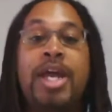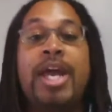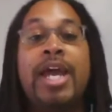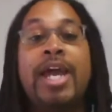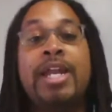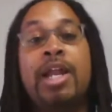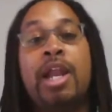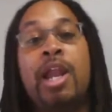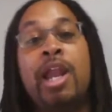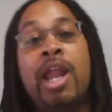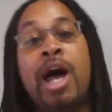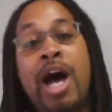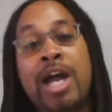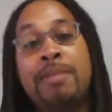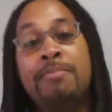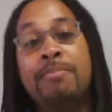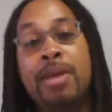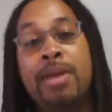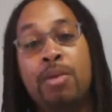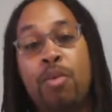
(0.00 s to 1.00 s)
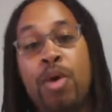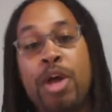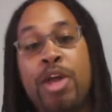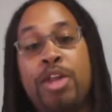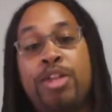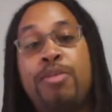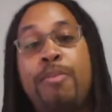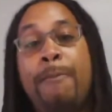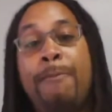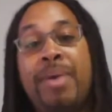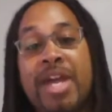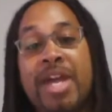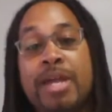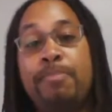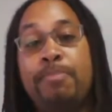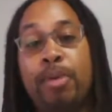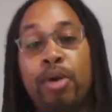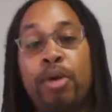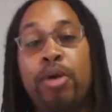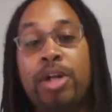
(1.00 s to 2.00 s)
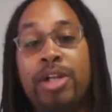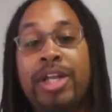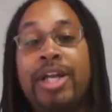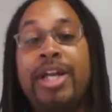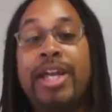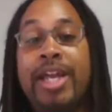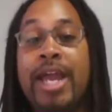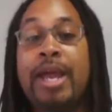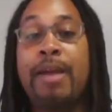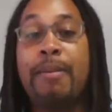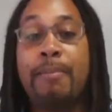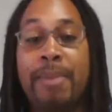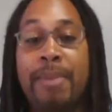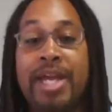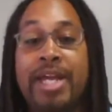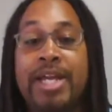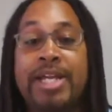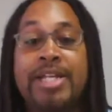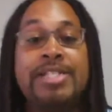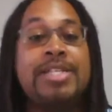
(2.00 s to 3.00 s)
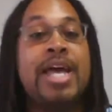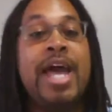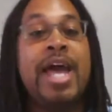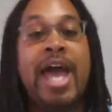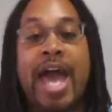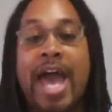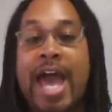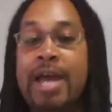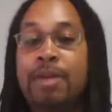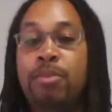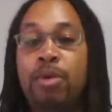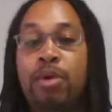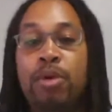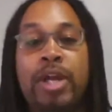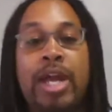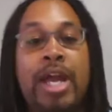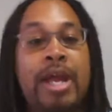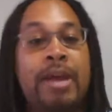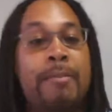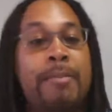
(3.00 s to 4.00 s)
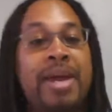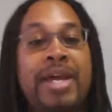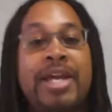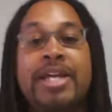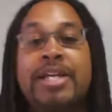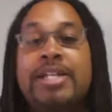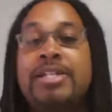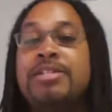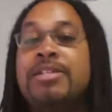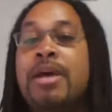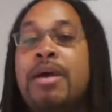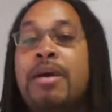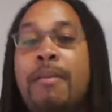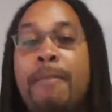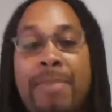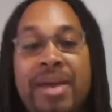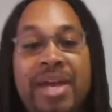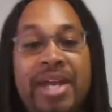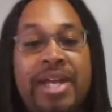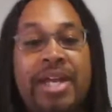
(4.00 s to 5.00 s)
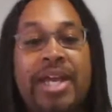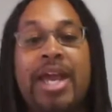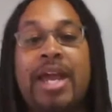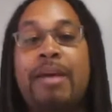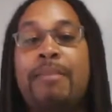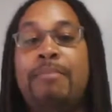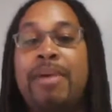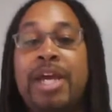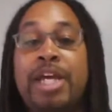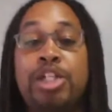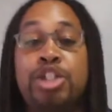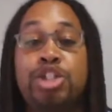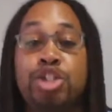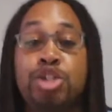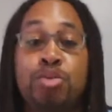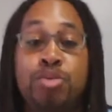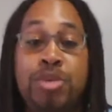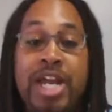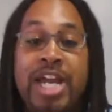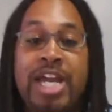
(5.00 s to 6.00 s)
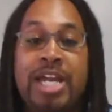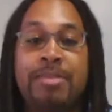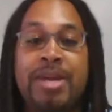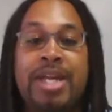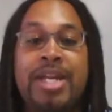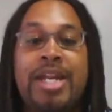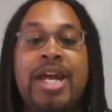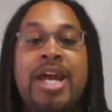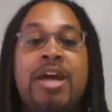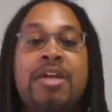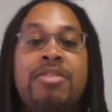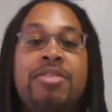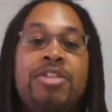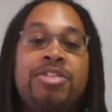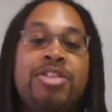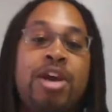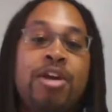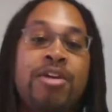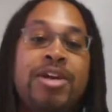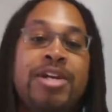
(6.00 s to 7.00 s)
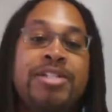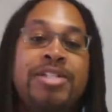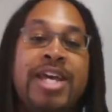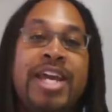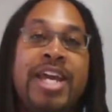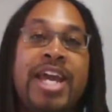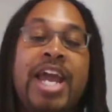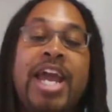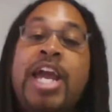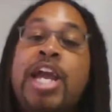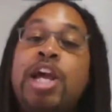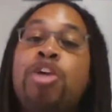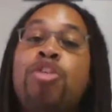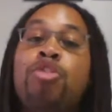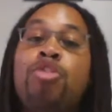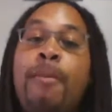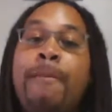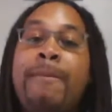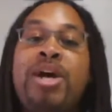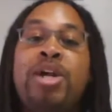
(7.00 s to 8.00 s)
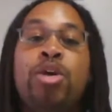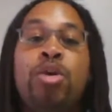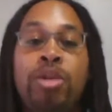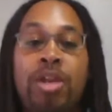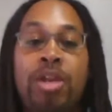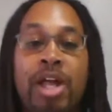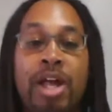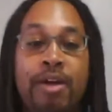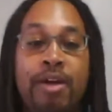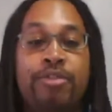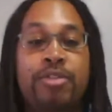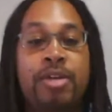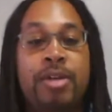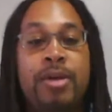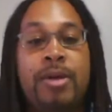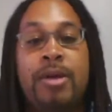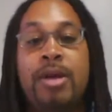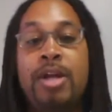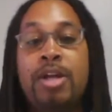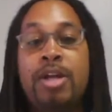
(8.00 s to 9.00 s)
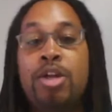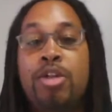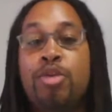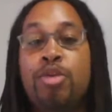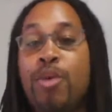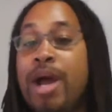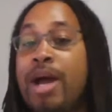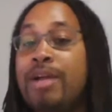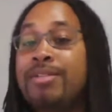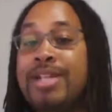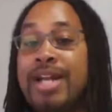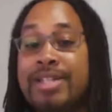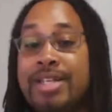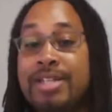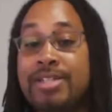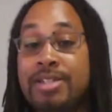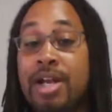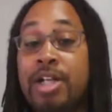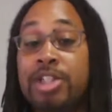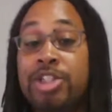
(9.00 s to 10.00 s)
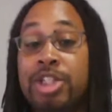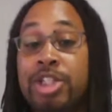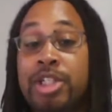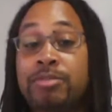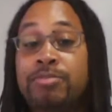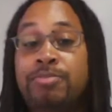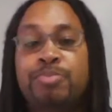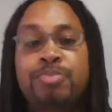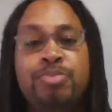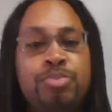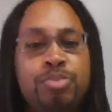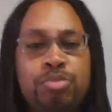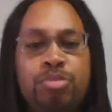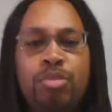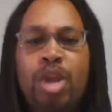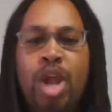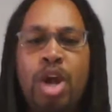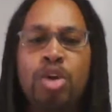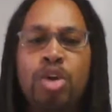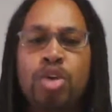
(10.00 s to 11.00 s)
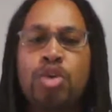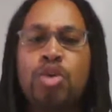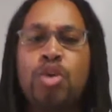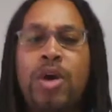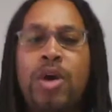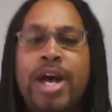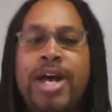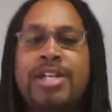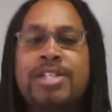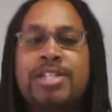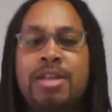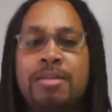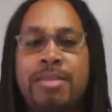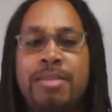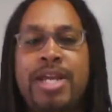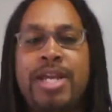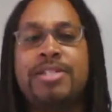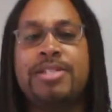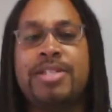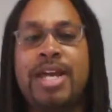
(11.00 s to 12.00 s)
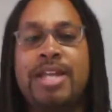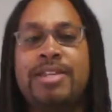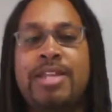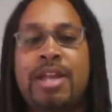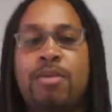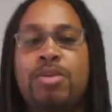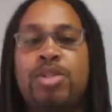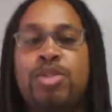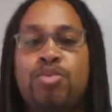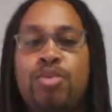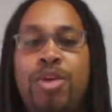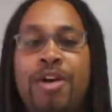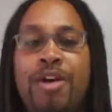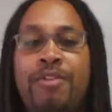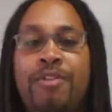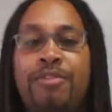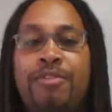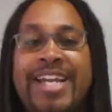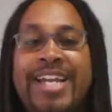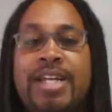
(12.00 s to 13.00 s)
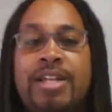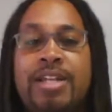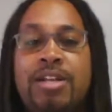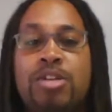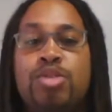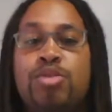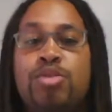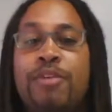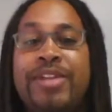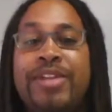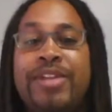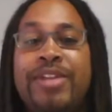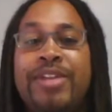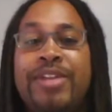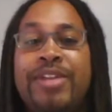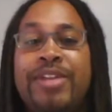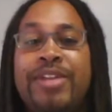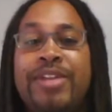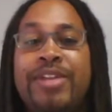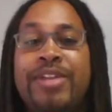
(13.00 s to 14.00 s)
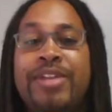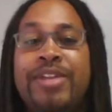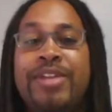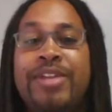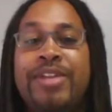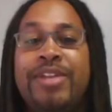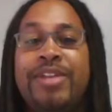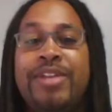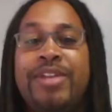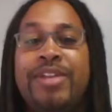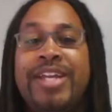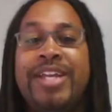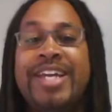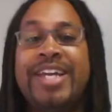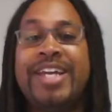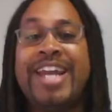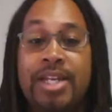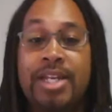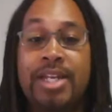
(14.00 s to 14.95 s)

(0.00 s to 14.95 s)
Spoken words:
and alignment with pay-per-click campaigns, AdWord campaigns, Bing campaigns, you name it, that there is a incremental lift. Throughout that discussion, Google estimates that there's roughly an 89%